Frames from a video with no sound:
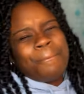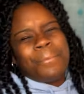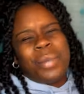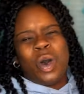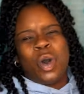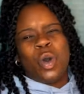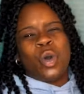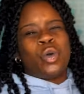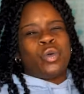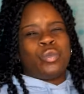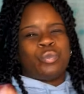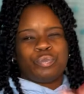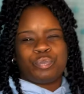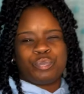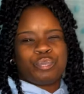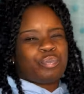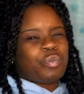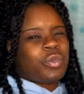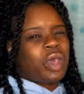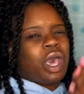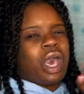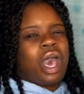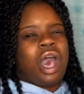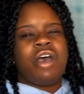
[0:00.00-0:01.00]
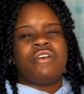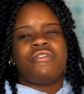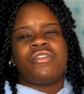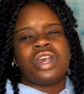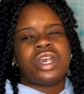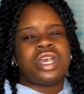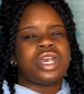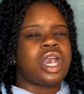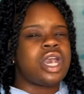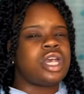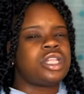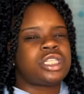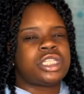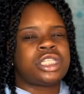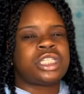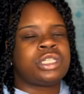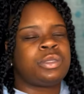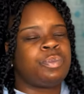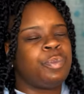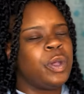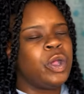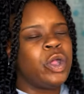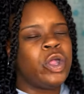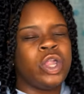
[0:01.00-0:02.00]
about Kevin Gates'
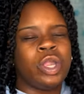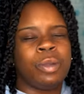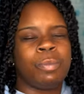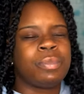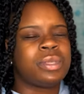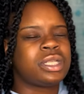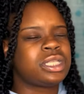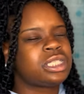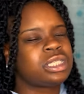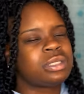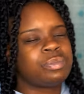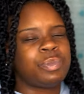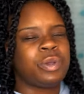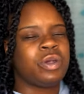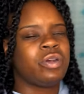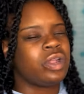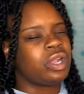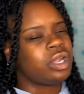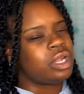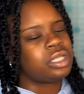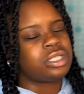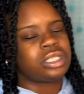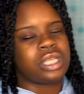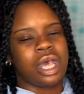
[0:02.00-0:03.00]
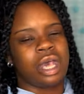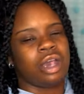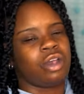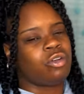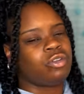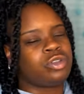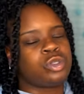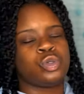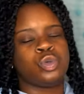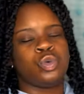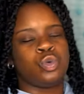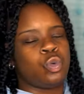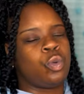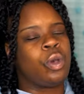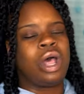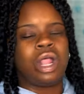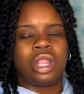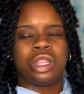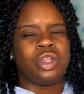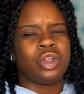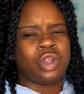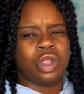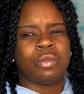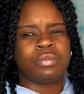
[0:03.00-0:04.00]
spirit, my spirit attack too
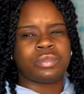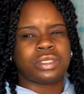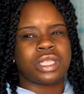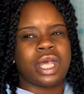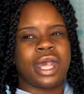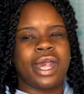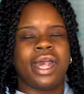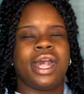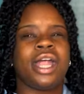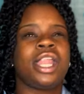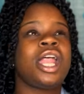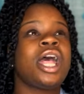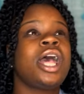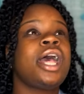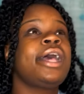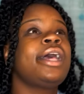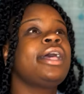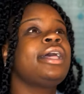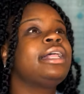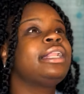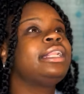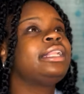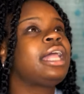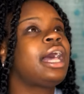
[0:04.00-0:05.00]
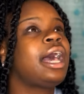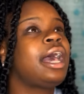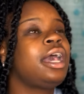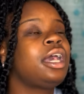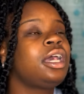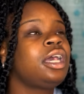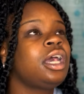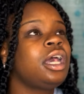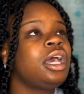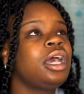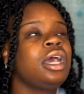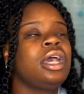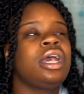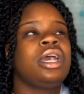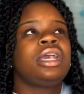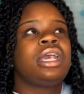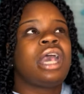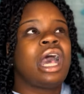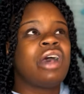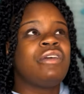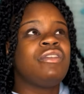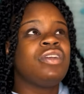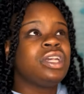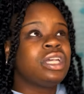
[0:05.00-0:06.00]
well. You know what I'm saying? Like,
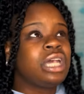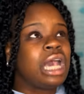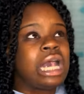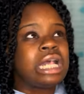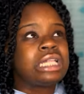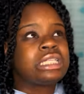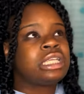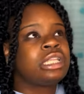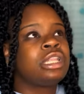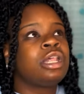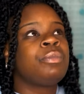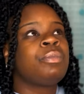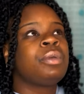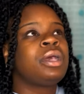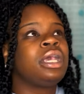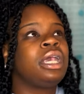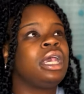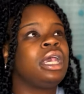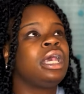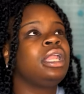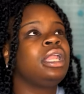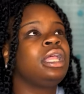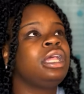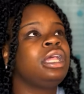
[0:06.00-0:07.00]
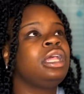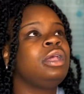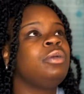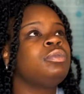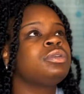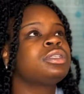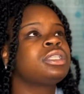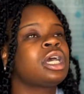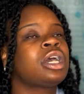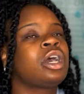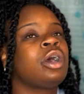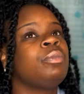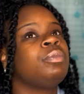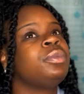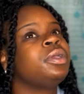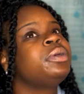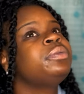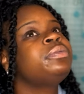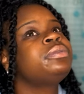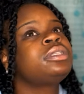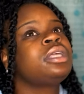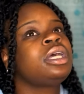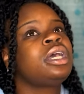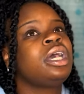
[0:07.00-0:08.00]
Kevin Gates at the beginning, he was like
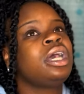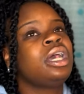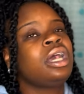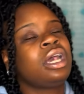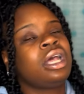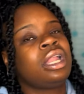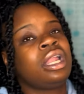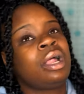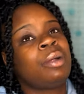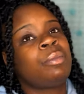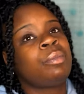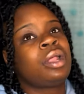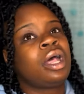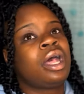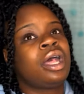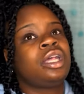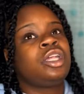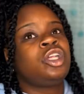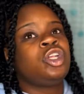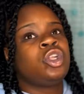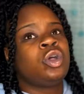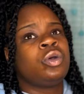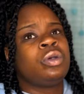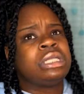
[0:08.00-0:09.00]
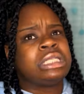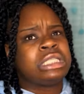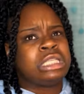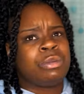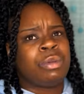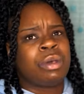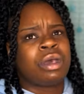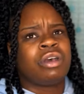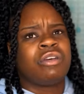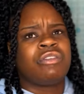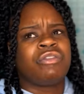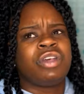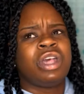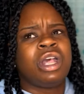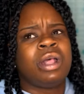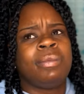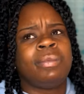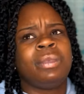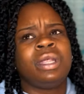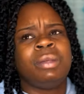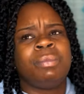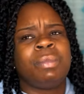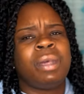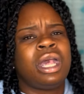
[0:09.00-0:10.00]
amusing, and I'm like, you know, he seemed like a
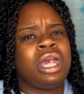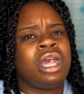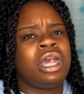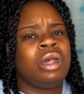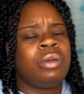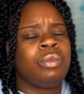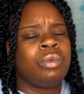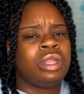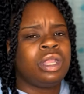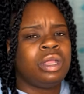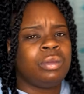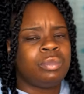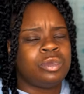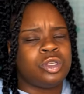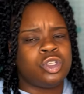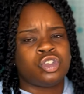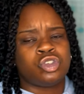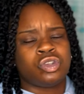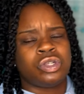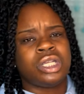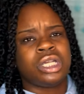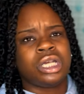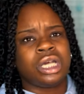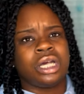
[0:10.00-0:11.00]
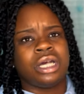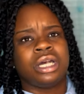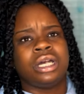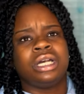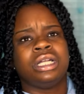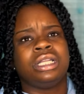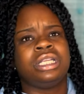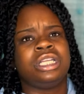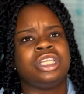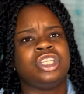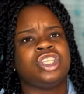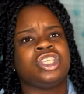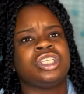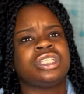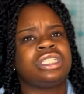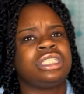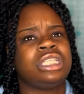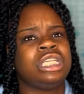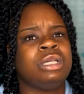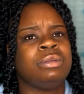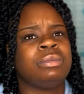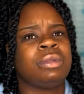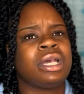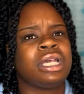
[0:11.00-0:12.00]
family man with him and Dreka, and he just
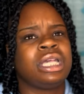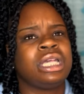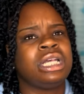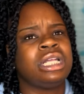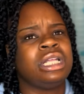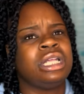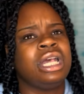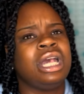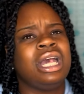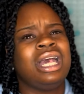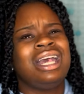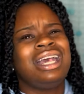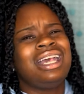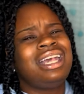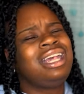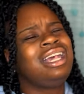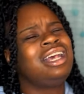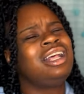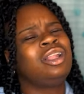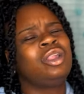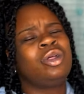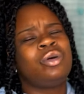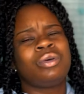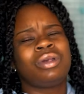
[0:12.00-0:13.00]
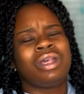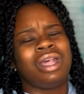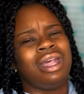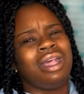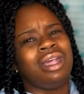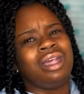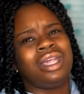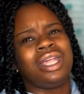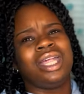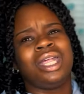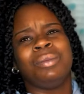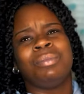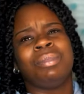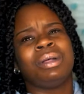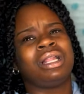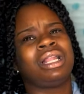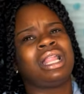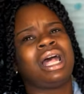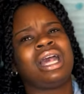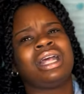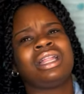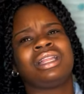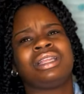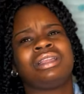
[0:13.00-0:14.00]
seemed like he he a little kinky, but
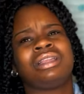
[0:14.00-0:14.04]
like